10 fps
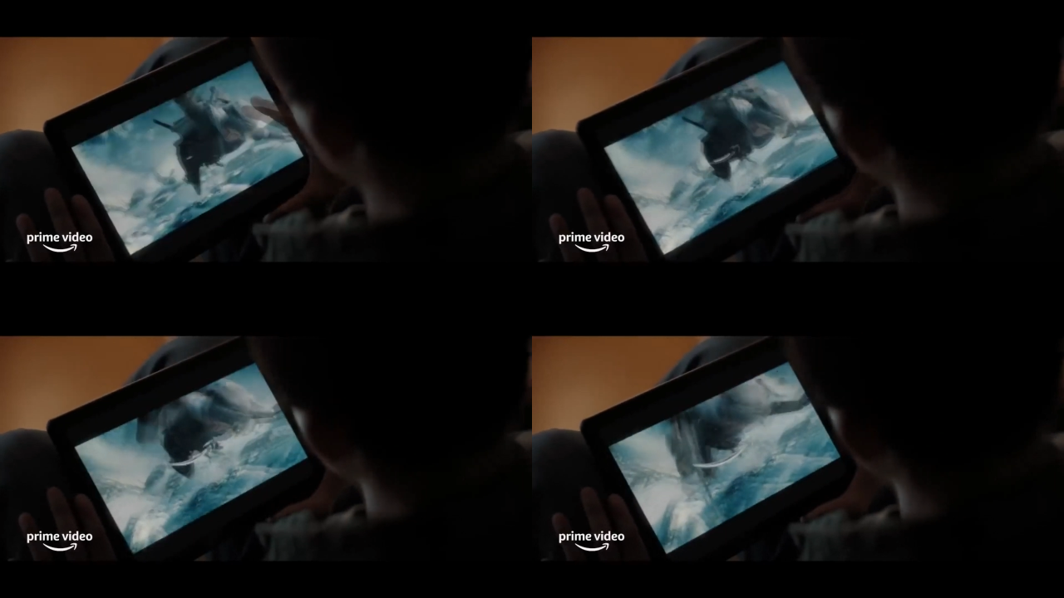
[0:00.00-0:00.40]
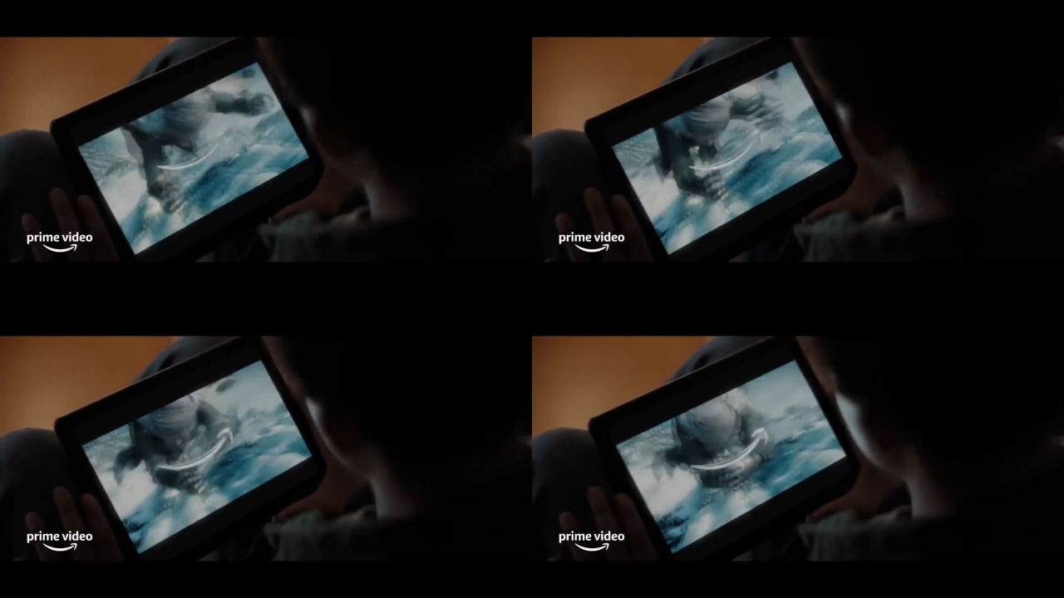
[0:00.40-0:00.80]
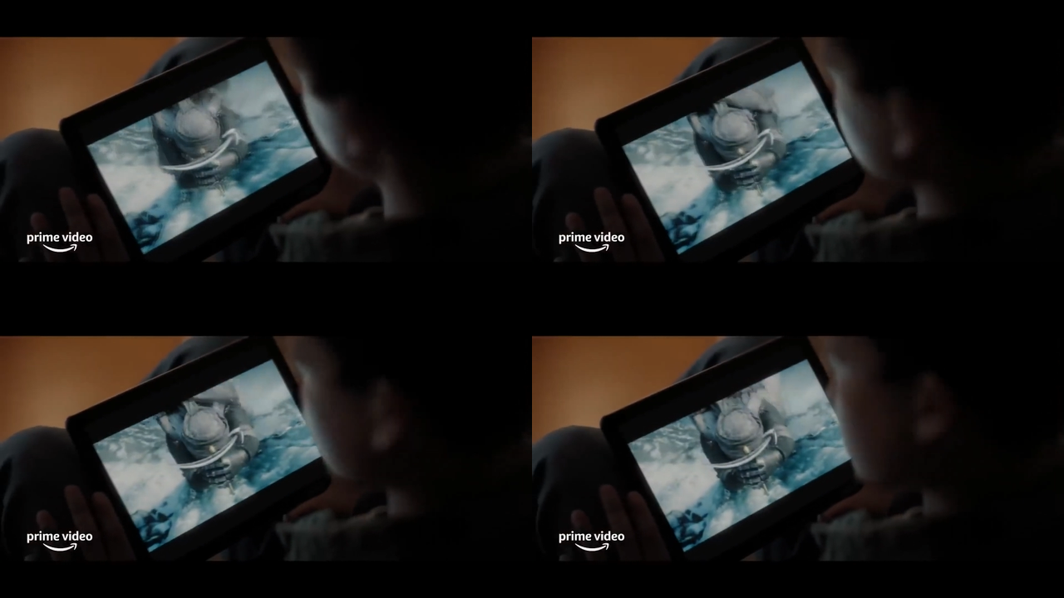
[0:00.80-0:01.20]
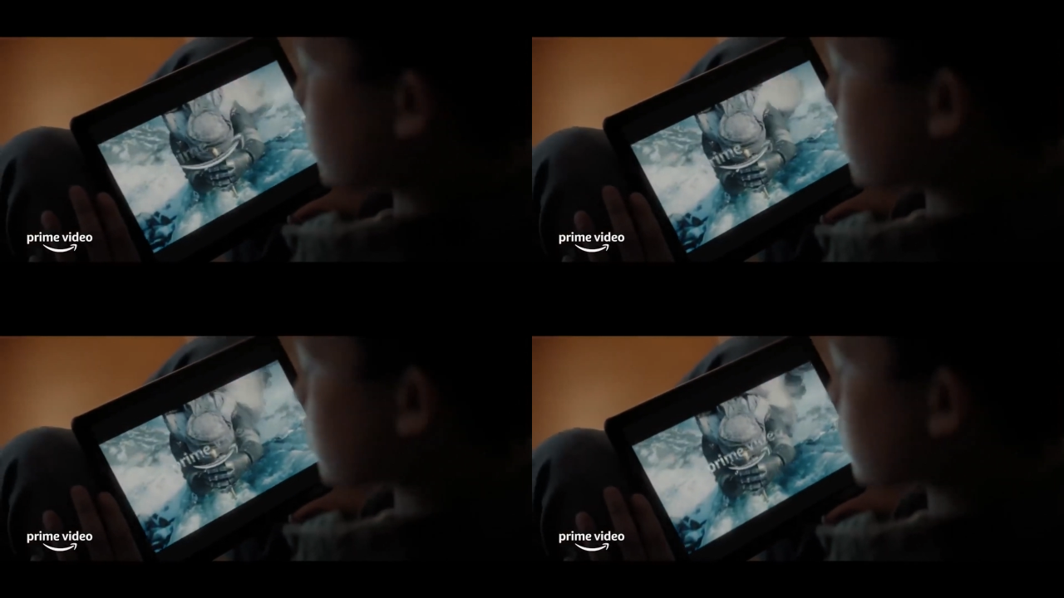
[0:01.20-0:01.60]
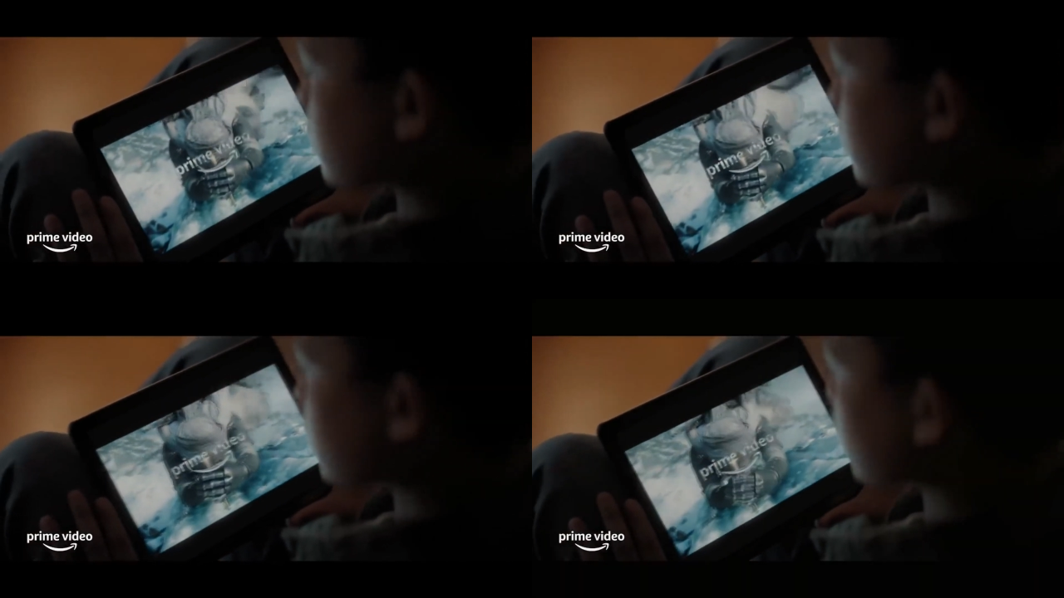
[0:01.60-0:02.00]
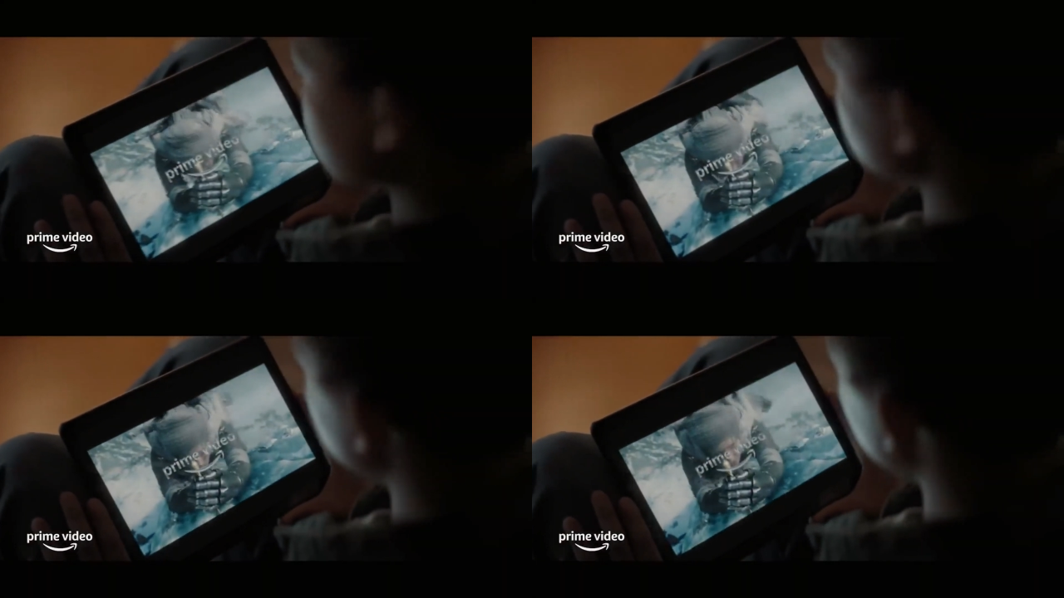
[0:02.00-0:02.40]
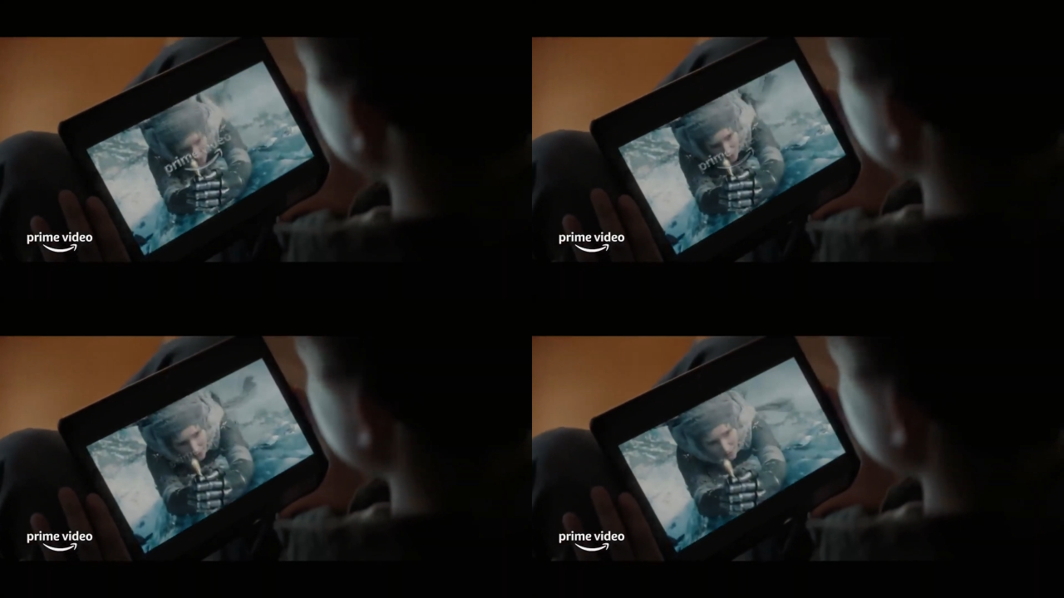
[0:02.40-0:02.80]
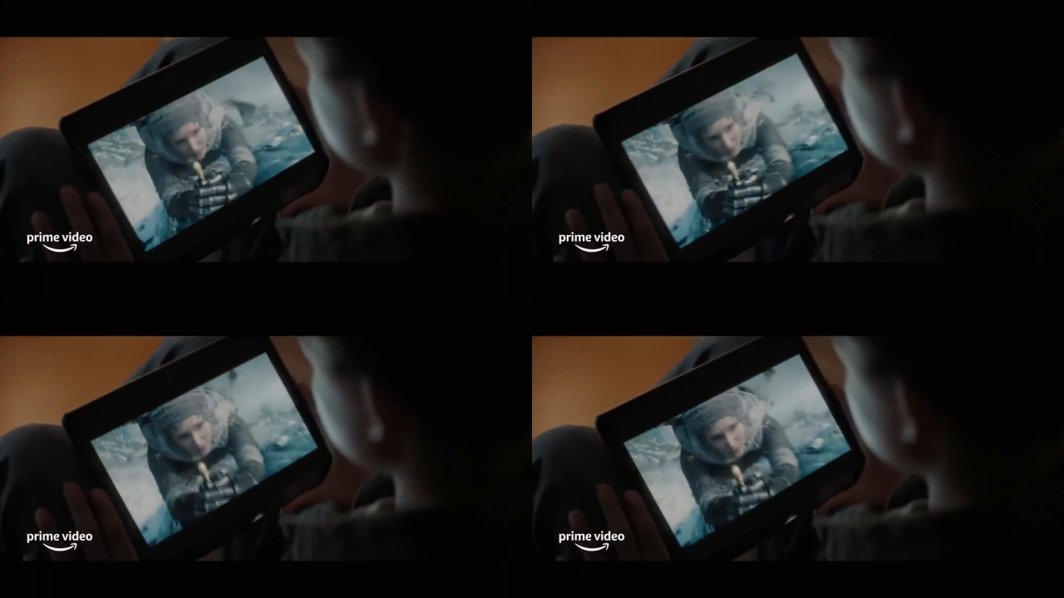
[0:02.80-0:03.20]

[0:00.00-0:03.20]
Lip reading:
Nobody's mouth can be seen.